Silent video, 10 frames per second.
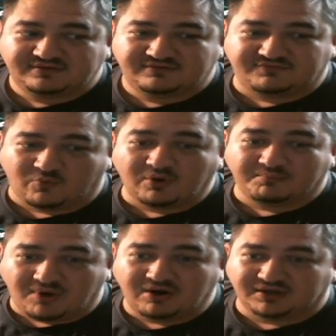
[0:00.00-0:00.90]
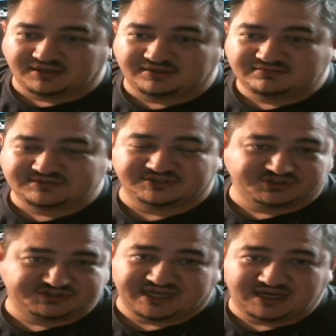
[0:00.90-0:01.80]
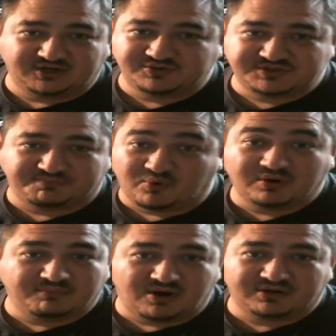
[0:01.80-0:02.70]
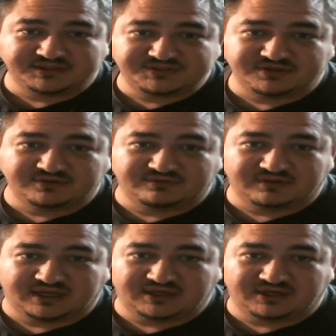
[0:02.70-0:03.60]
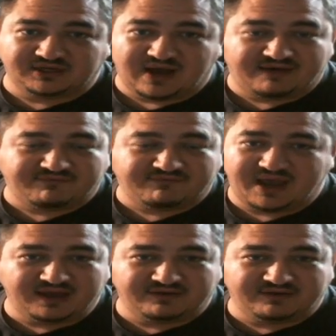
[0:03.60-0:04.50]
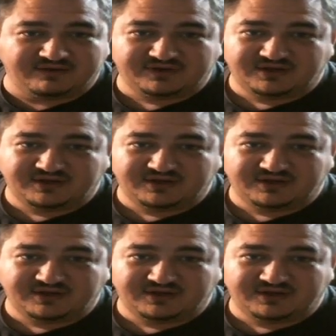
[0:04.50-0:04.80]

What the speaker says: for Marlin, since you're saying you support Marlin too, like you don't have a way of